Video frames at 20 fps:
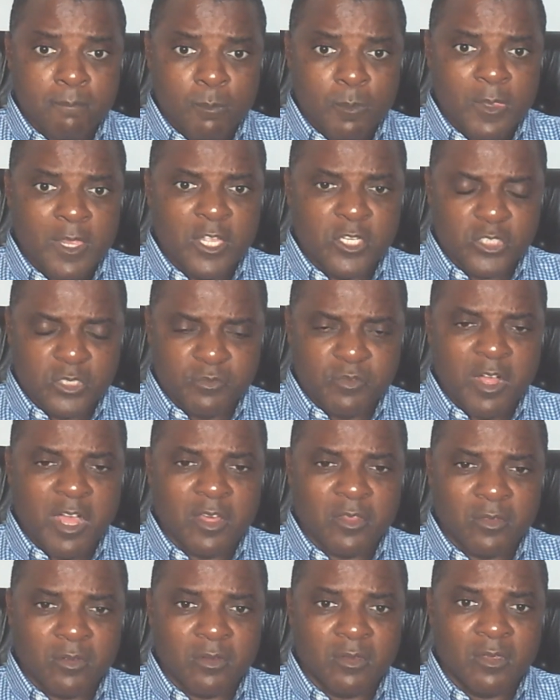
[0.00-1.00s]
He's your
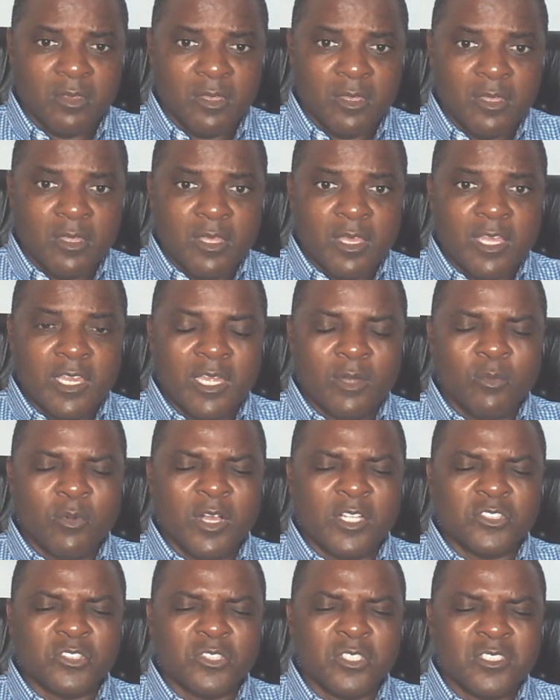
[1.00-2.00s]
Father. And He
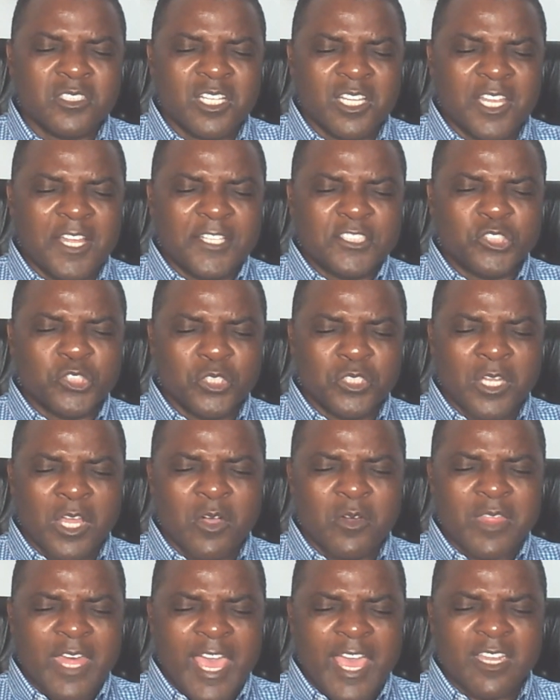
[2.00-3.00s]
wants to let you
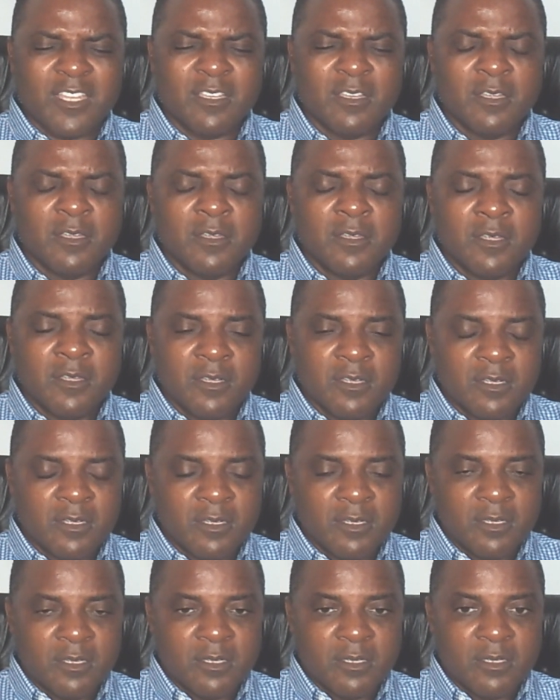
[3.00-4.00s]
know
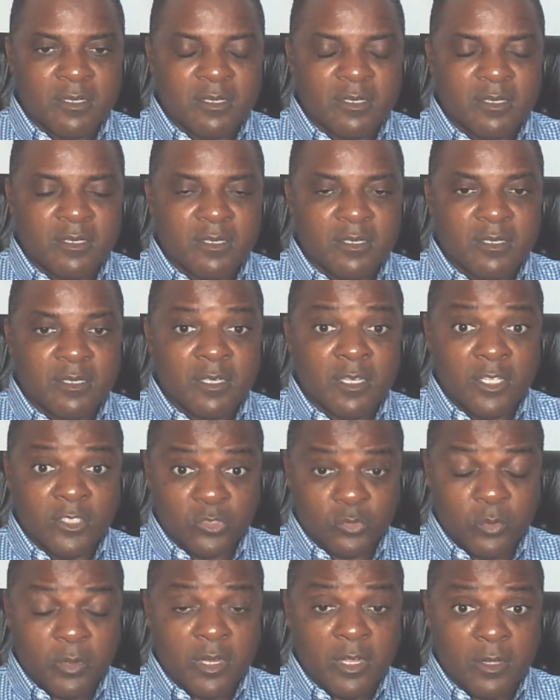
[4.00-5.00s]
that He's
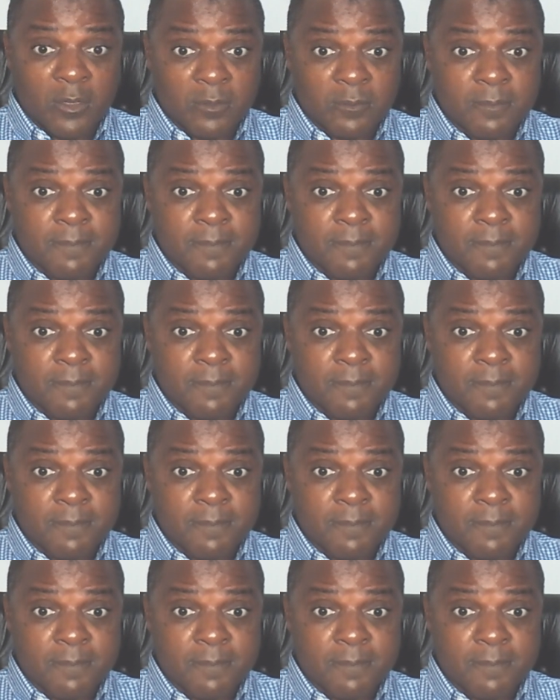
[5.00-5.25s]
real.